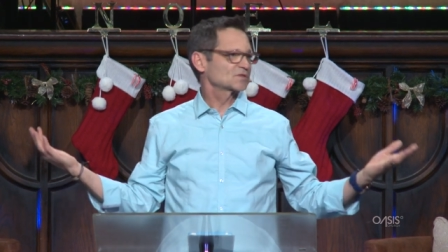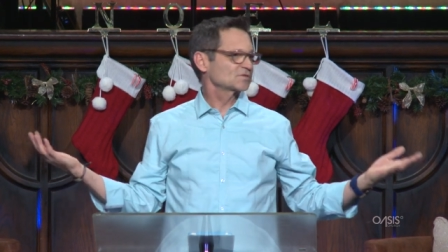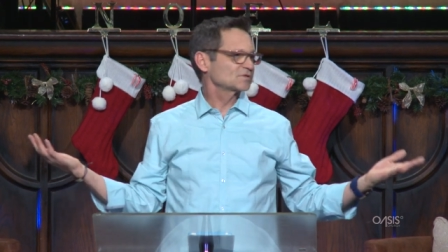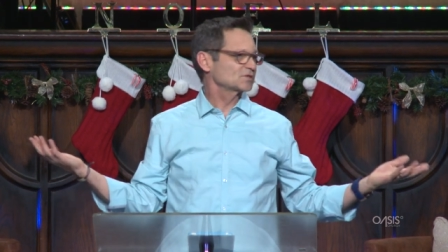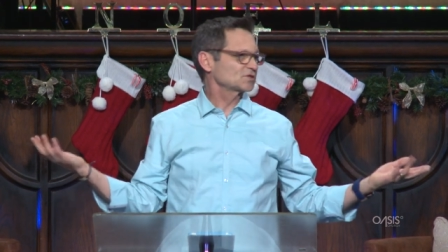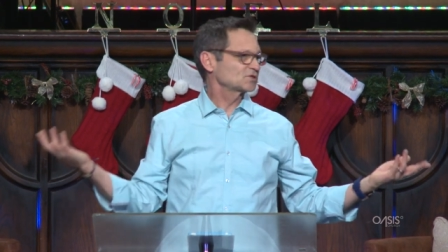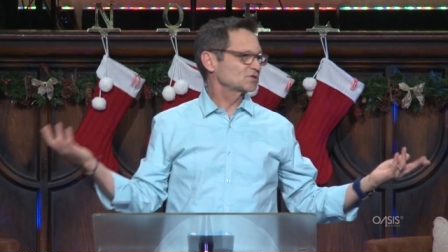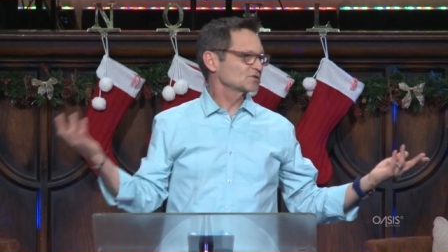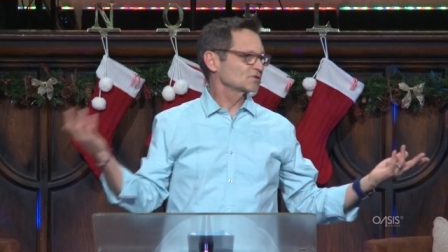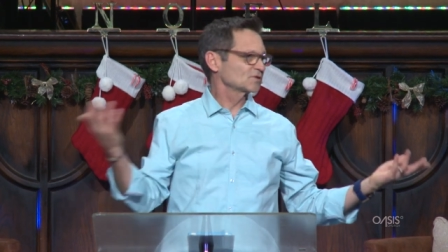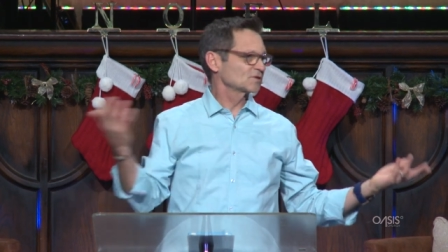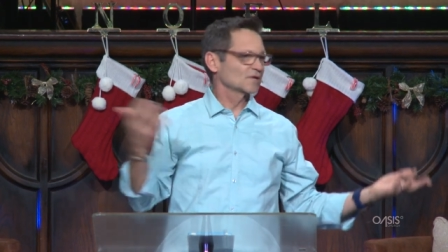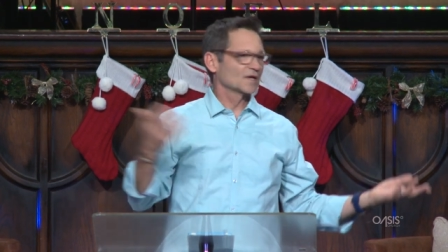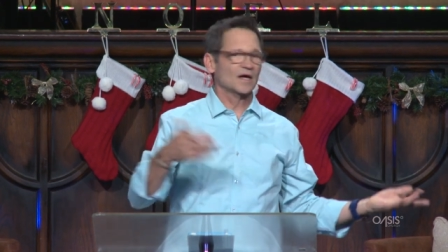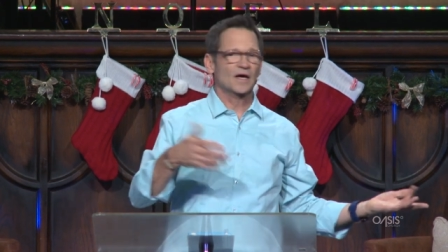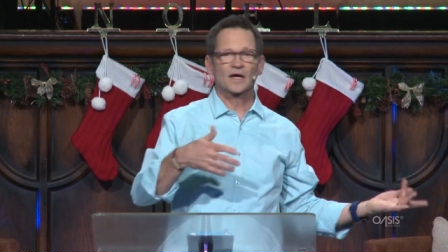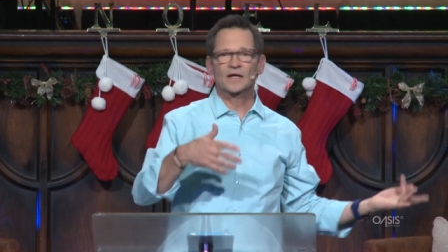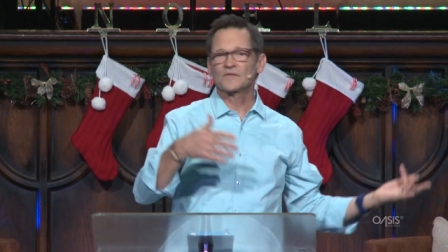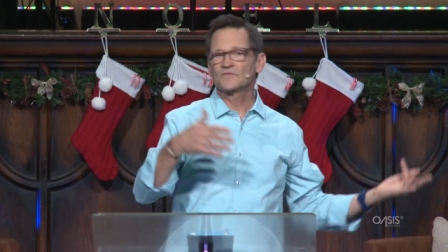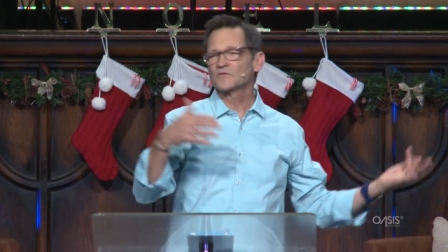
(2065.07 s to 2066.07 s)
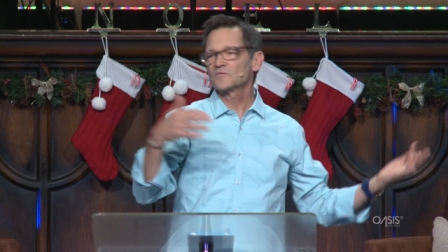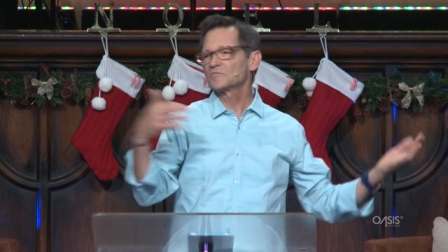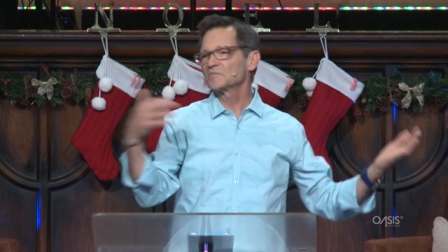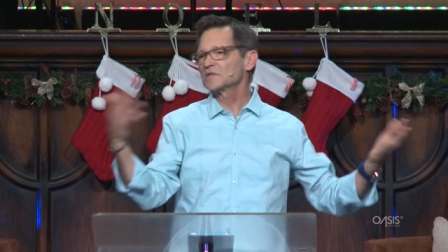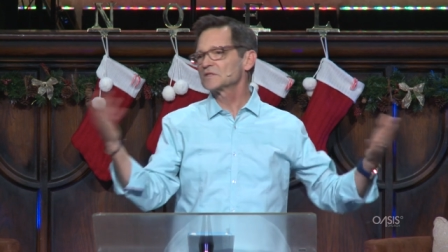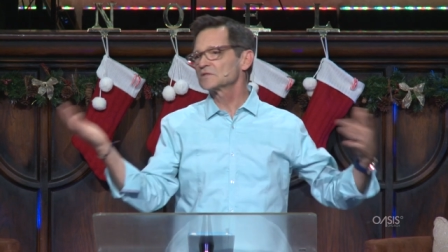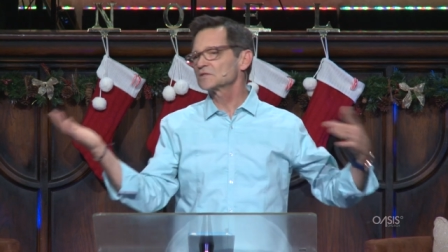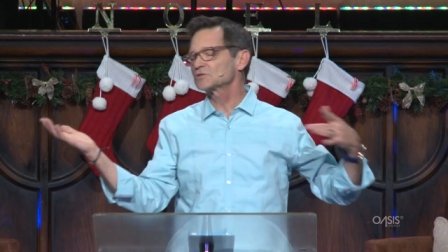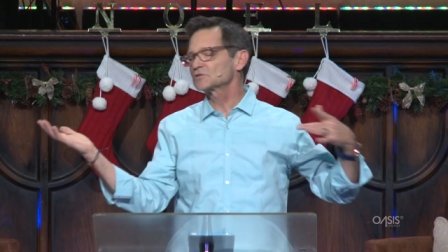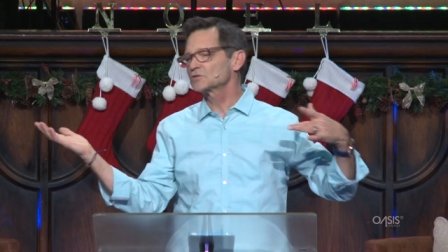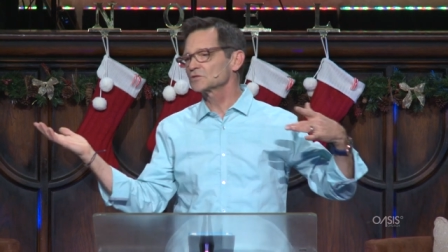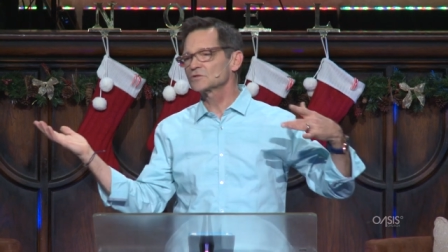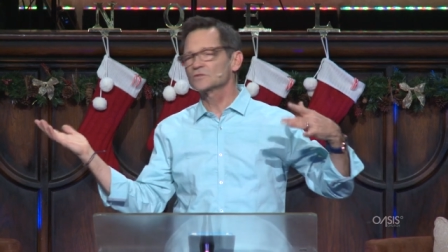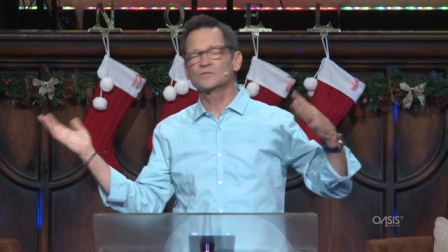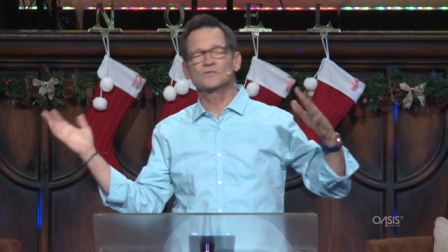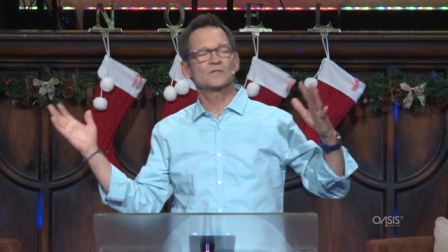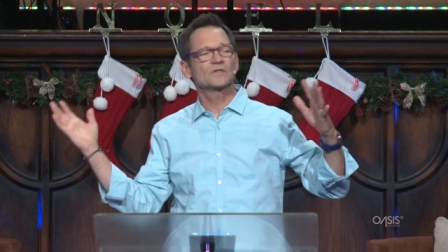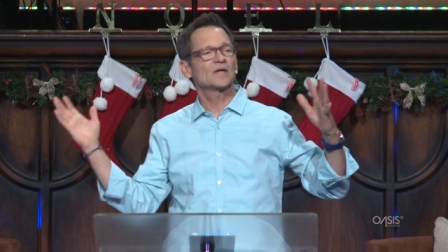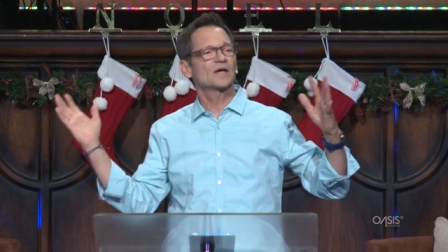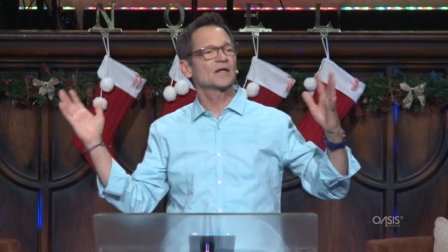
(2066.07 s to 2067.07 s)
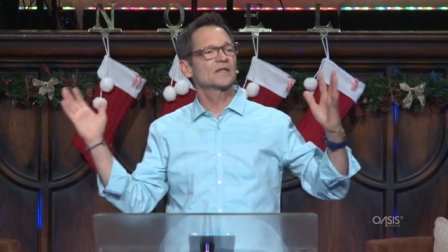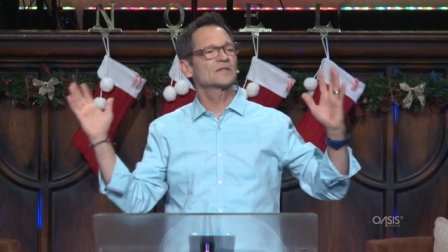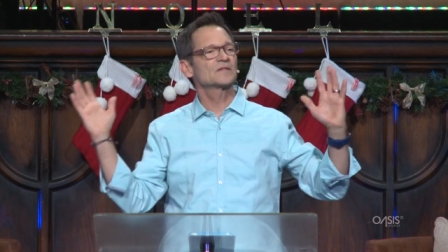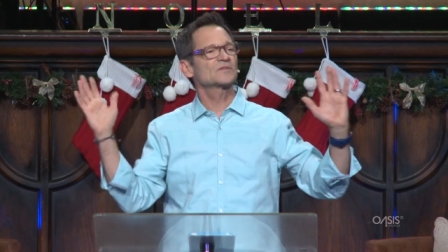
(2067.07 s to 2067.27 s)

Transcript: Christian or not, if you've been to church or not.